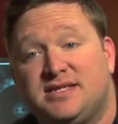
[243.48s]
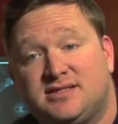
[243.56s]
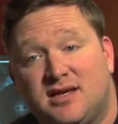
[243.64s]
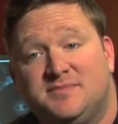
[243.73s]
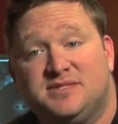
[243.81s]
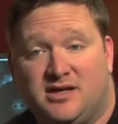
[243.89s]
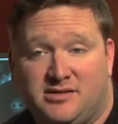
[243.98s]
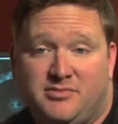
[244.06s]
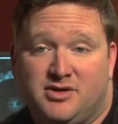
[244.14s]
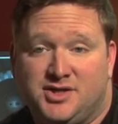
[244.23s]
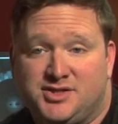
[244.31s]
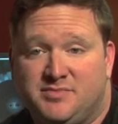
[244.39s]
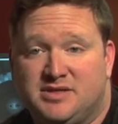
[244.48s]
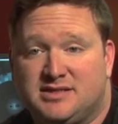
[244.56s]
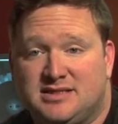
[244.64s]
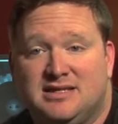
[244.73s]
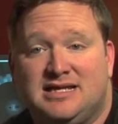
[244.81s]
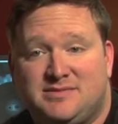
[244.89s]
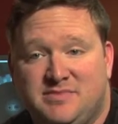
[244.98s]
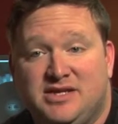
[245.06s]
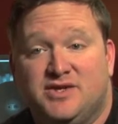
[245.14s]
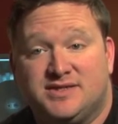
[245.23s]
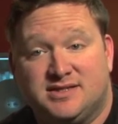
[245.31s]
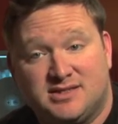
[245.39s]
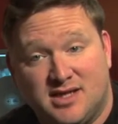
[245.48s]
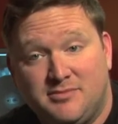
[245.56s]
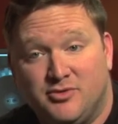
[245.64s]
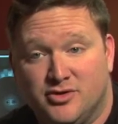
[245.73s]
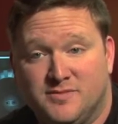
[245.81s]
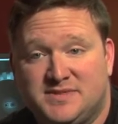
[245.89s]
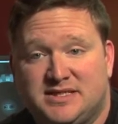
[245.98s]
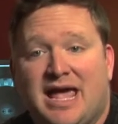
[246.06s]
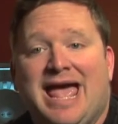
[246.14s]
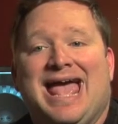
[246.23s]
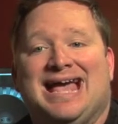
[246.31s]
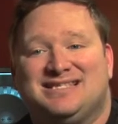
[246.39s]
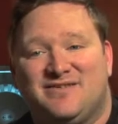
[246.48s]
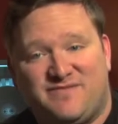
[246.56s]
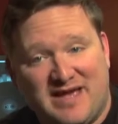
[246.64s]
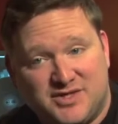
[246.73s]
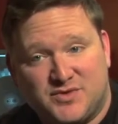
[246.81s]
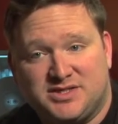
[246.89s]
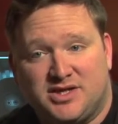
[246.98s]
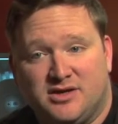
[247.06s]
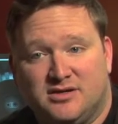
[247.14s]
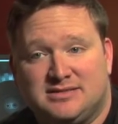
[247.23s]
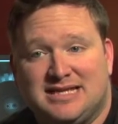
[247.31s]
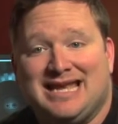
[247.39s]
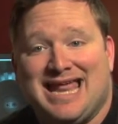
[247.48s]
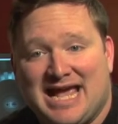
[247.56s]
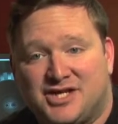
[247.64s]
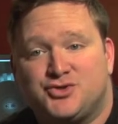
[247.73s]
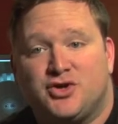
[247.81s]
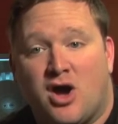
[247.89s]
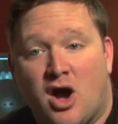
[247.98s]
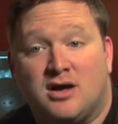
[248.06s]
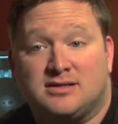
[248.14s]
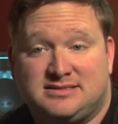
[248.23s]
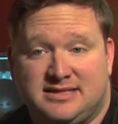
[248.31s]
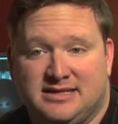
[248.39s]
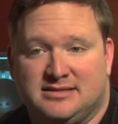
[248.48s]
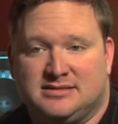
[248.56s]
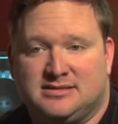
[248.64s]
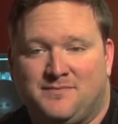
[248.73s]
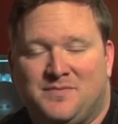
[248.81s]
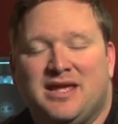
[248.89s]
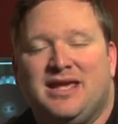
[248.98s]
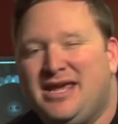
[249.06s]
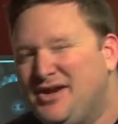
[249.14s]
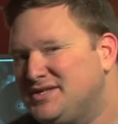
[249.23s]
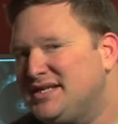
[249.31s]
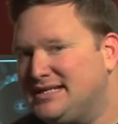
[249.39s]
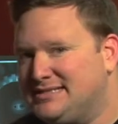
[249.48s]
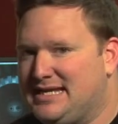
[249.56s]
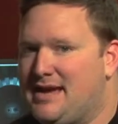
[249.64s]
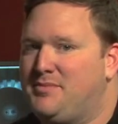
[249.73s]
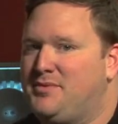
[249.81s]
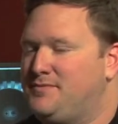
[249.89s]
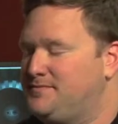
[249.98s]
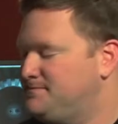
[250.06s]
the subs unmerged because it lets me use the subgroups as effects returns and extra aux sends. Here's an example.